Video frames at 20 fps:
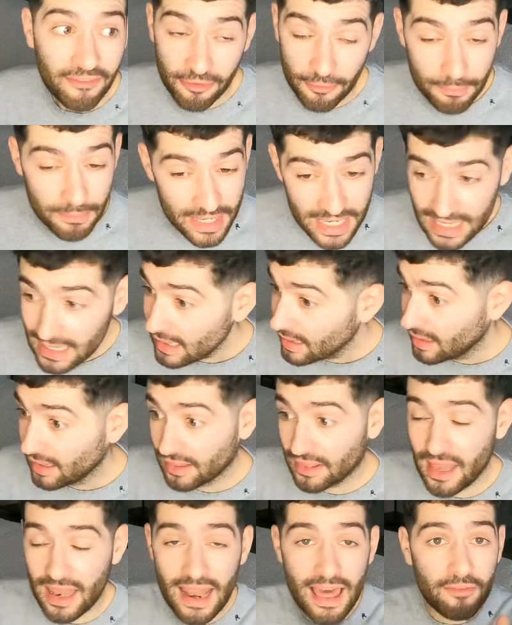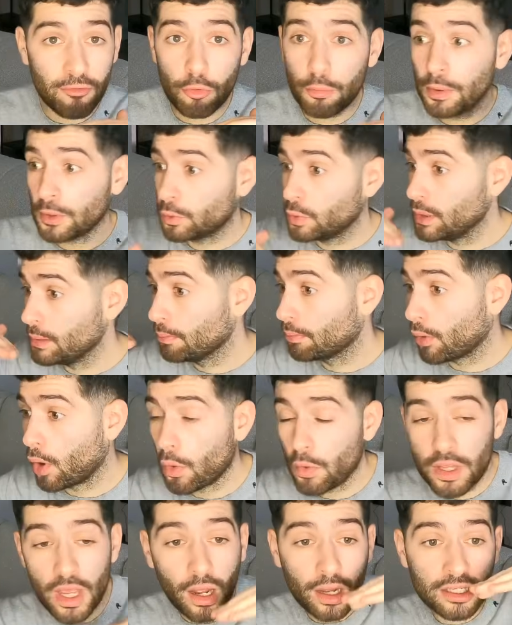For me, the level between
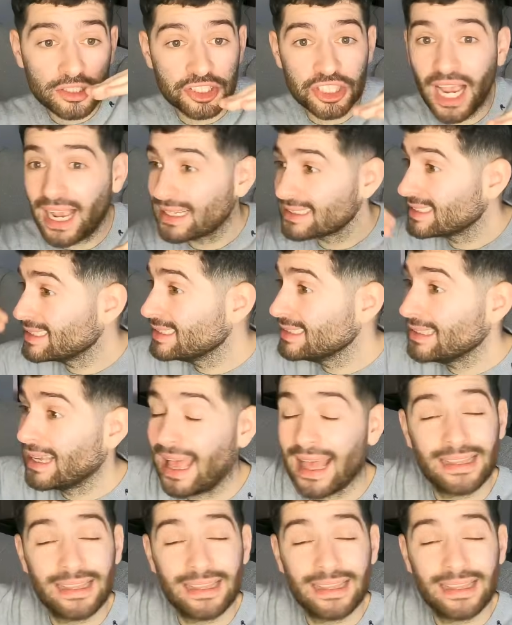Broya, Jackson,